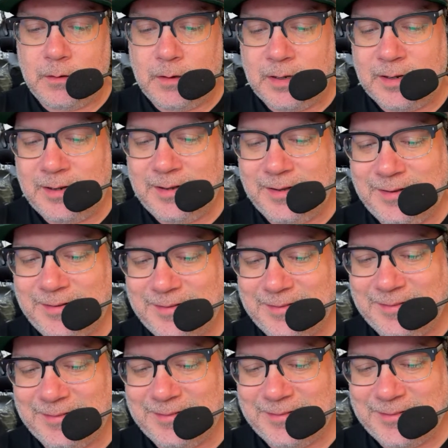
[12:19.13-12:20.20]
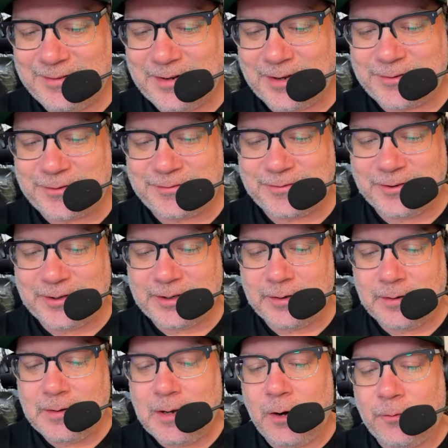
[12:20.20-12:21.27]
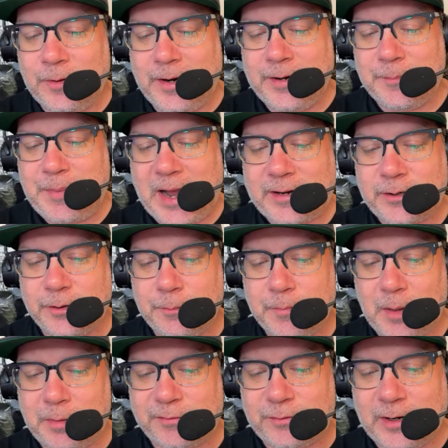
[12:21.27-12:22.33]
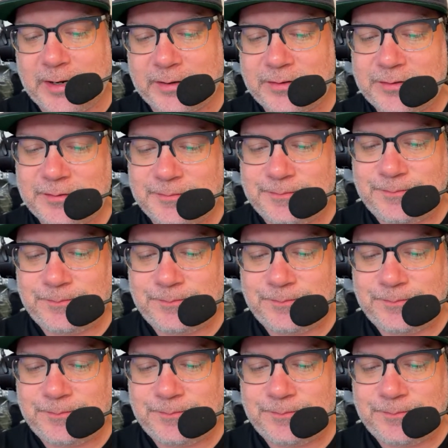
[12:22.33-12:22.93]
You guys are funny. Random Packer, Bubba Franks.